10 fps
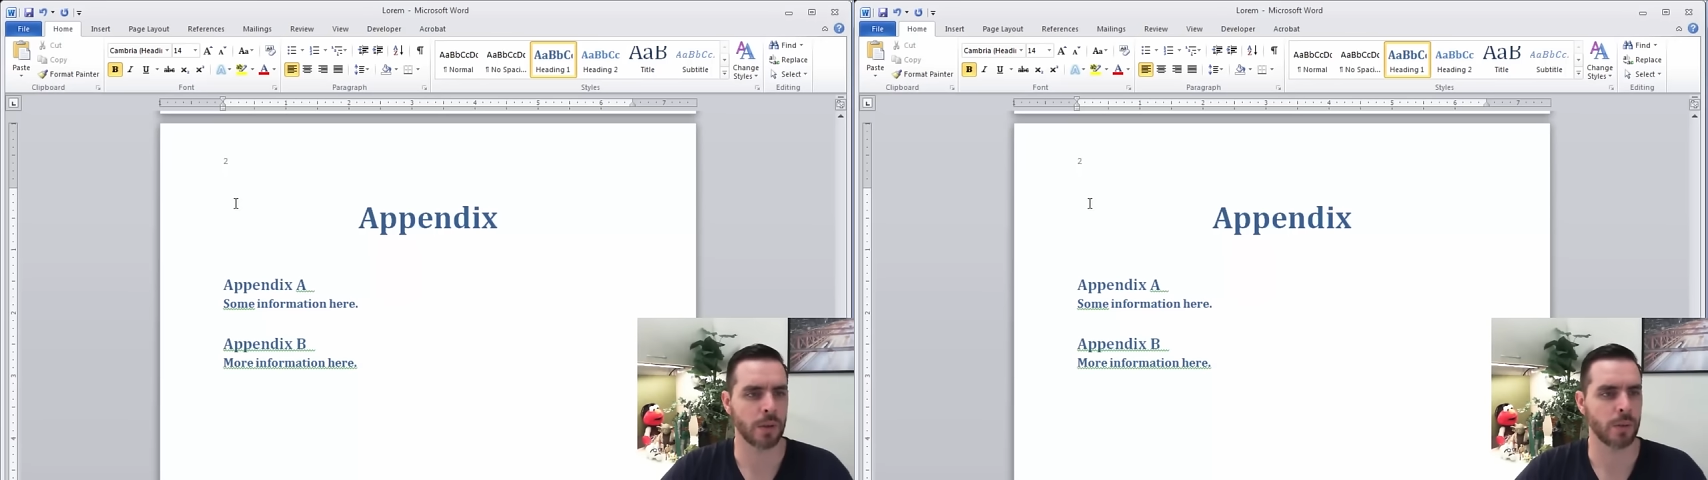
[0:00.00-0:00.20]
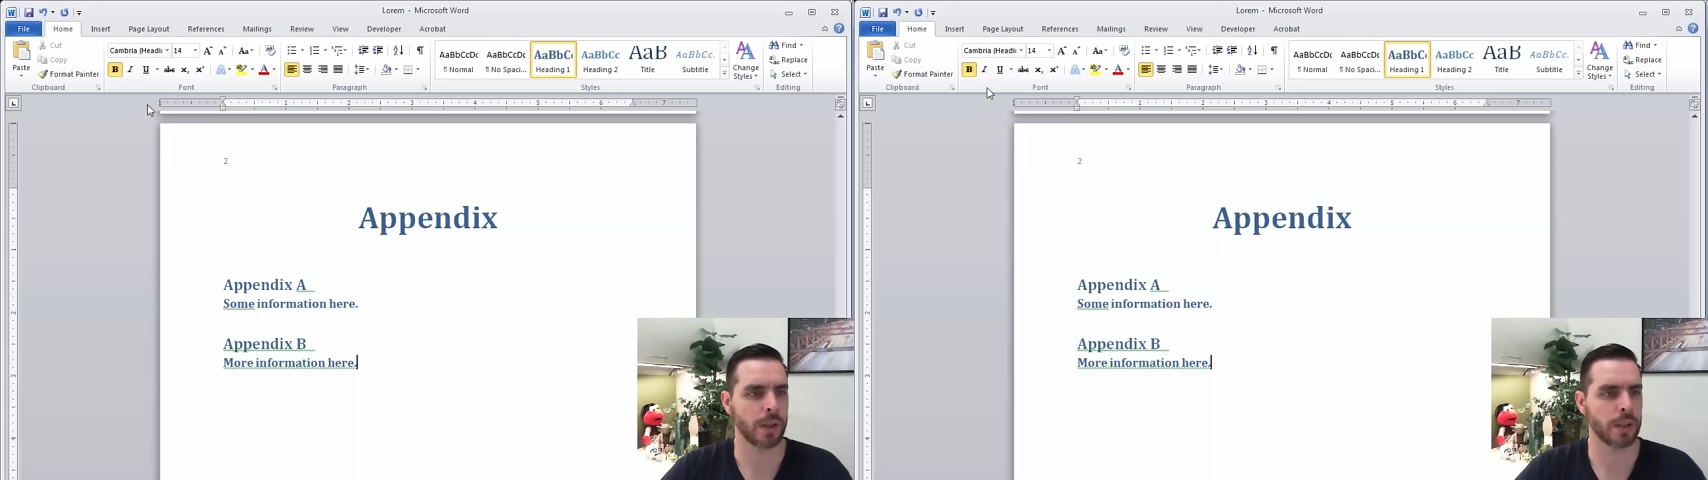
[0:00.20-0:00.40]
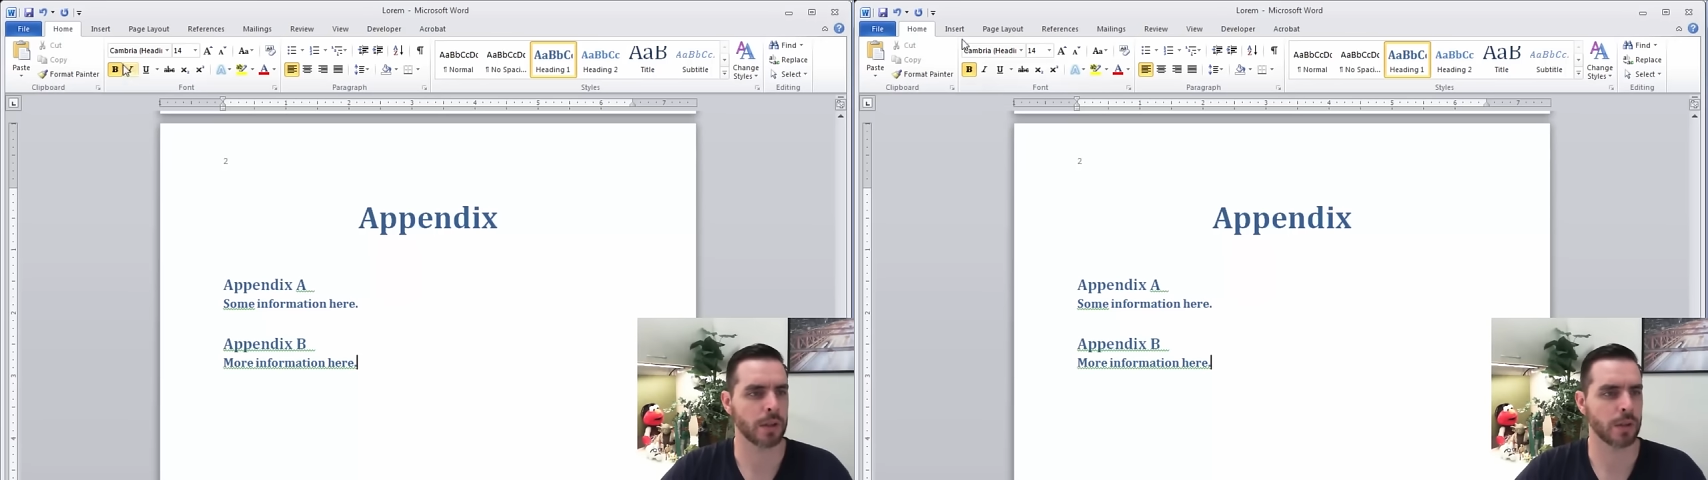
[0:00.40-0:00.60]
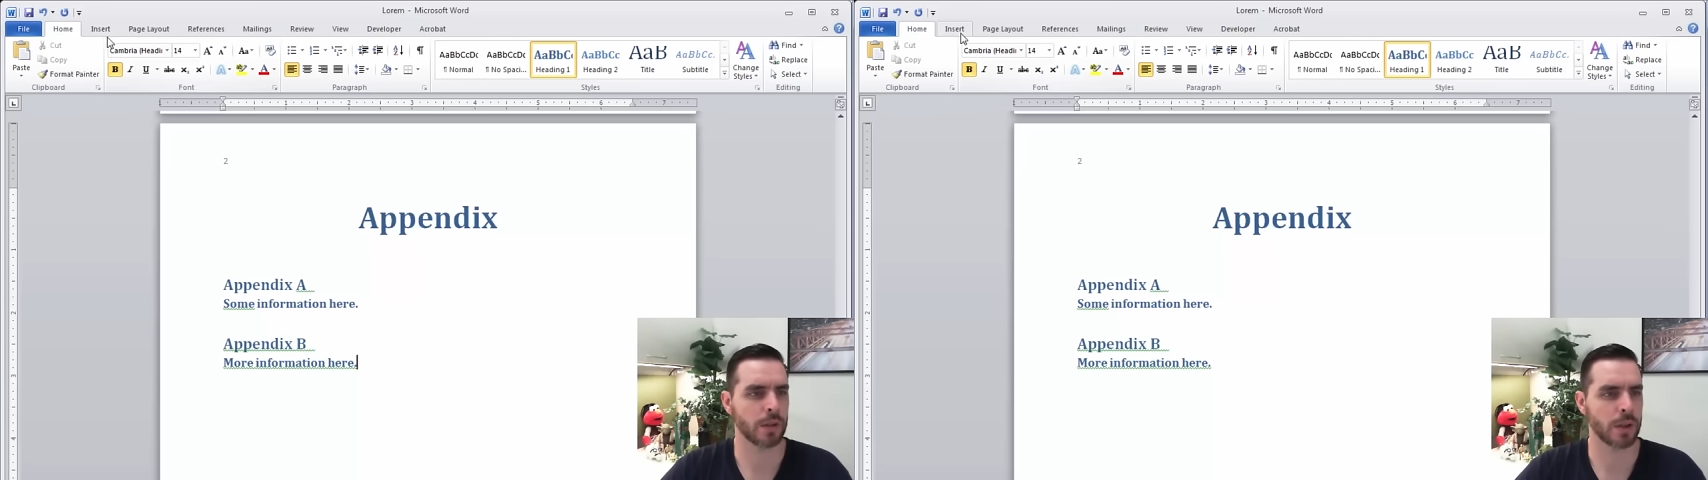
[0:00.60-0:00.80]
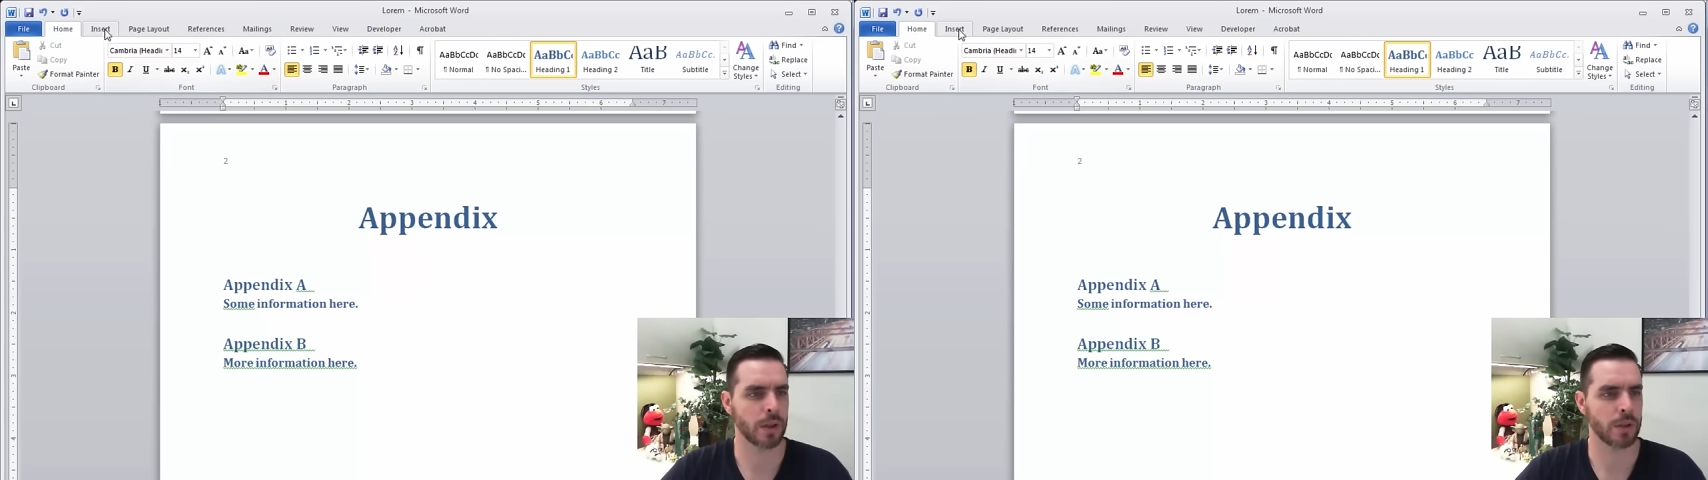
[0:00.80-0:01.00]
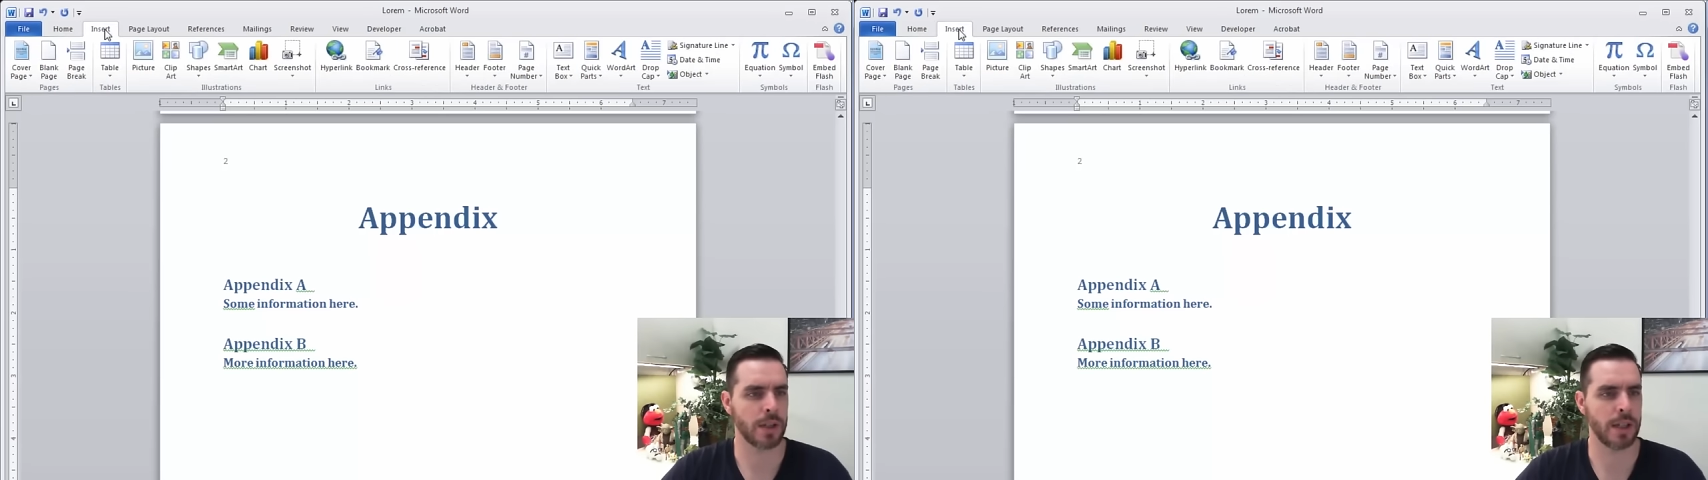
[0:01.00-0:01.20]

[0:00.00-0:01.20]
we'll go to